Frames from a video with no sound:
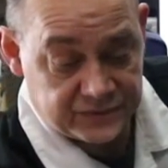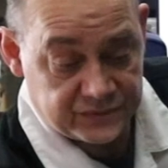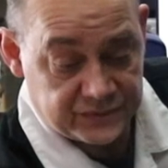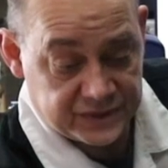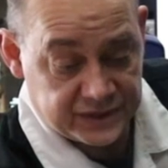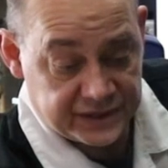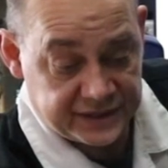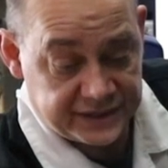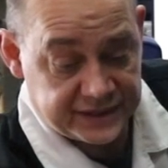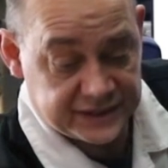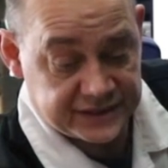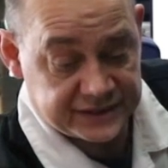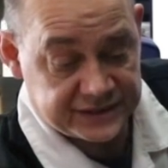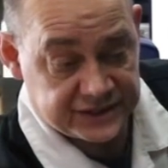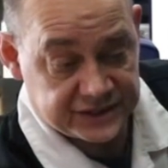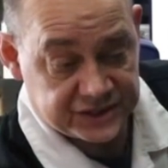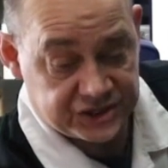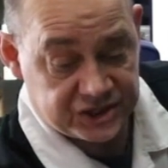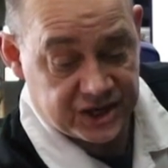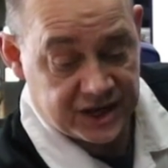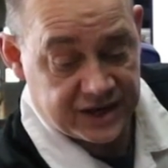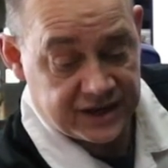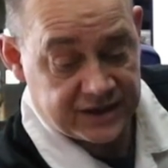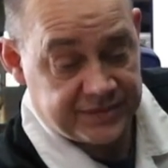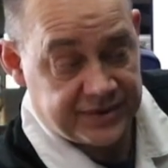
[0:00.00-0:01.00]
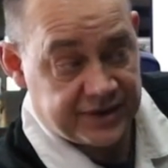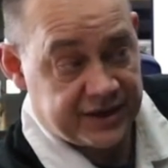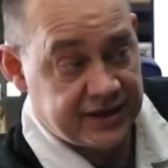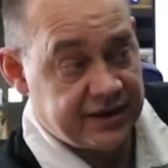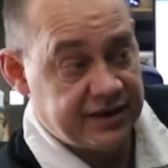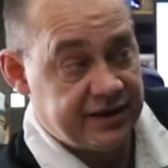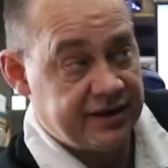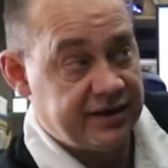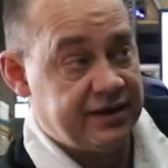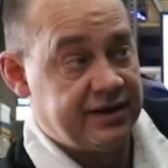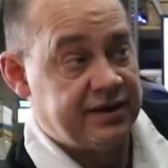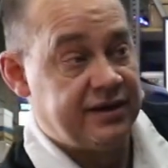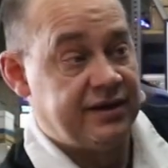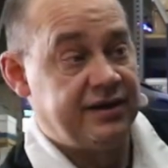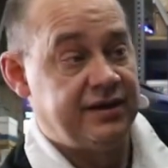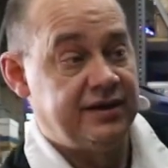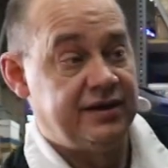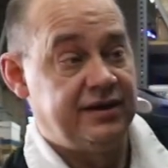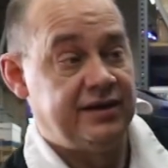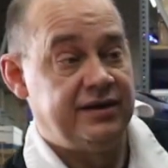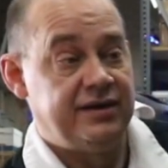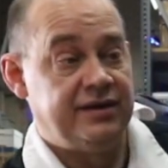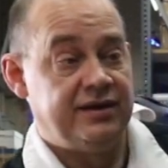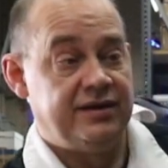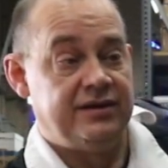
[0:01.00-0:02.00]
really does the job
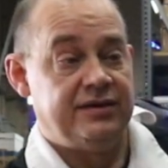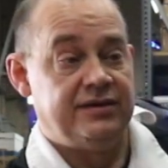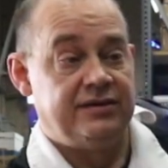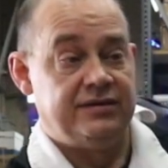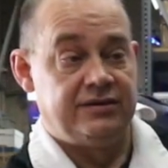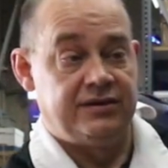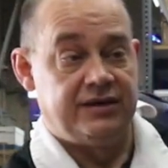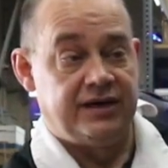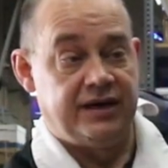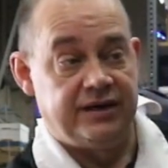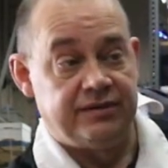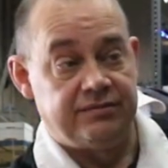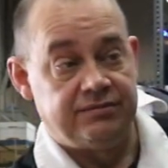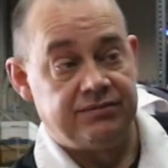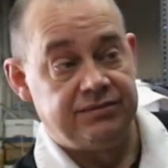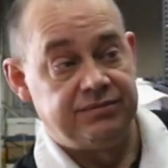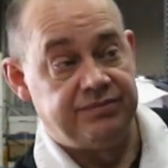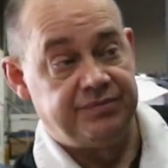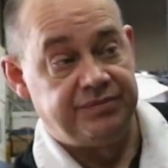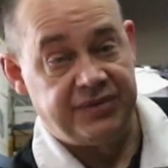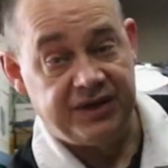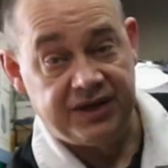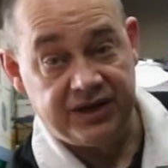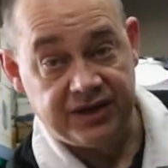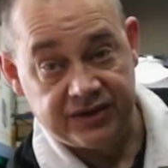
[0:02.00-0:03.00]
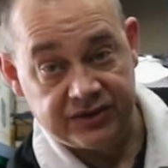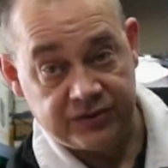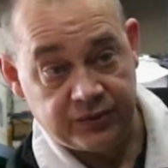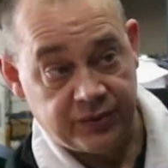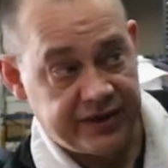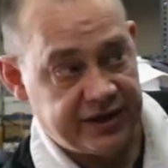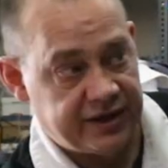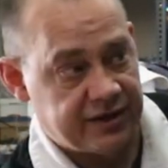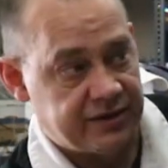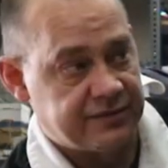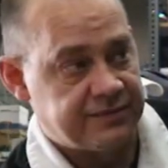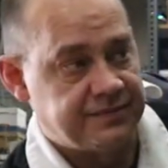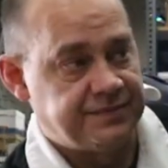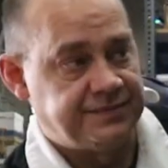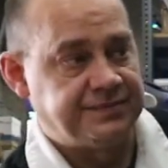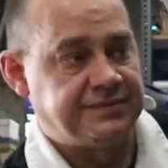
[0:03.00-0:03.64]
at being a tweeter.